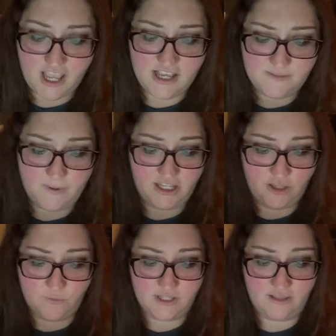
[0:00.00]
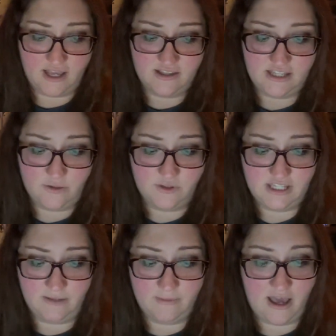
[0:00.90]
is by using that
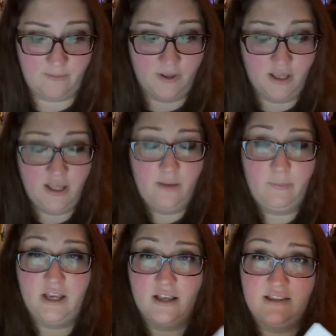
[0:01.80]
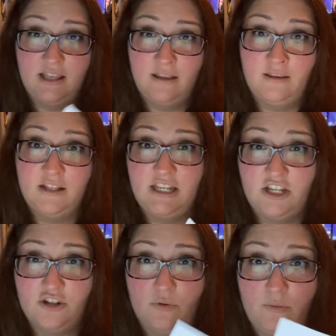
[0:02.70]
sequencing map, because then the
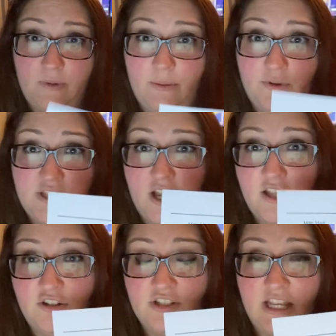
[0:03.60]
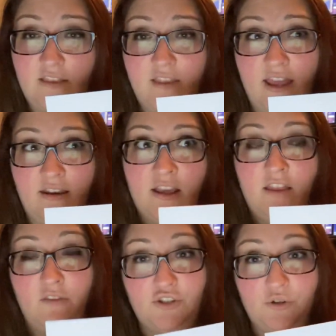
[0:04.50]
teacher will be able to understand that
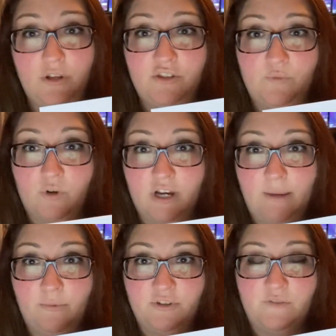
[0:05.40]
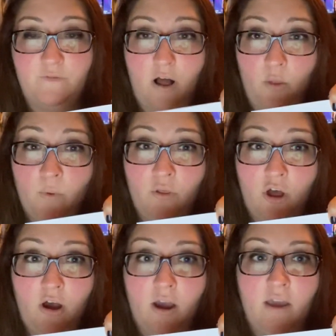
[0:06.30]
the students were able to follow
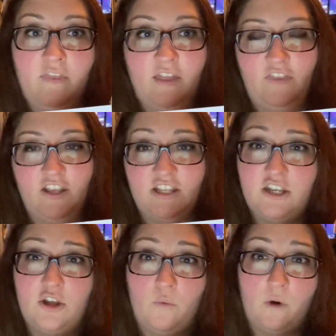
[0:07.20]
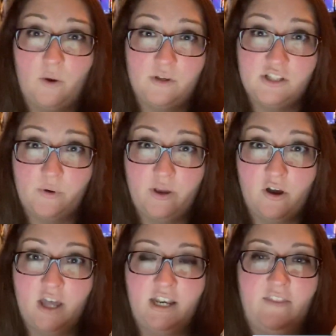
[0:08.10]
along, that they did know what was going
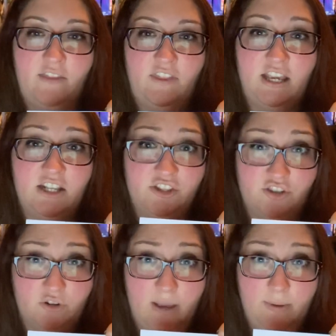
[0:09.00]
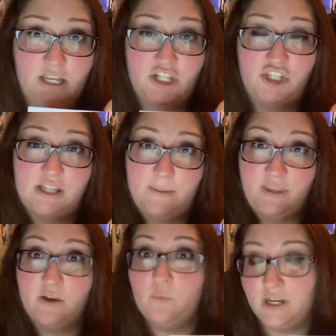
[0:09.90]
on, and that they can describe each step
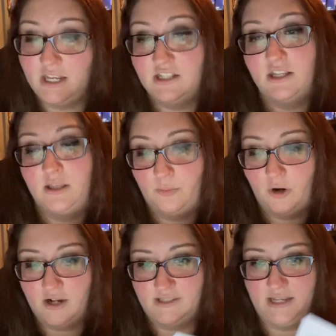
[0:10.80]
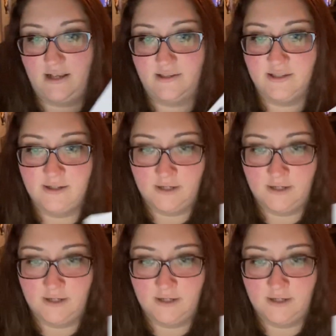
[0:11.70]
that went into the process.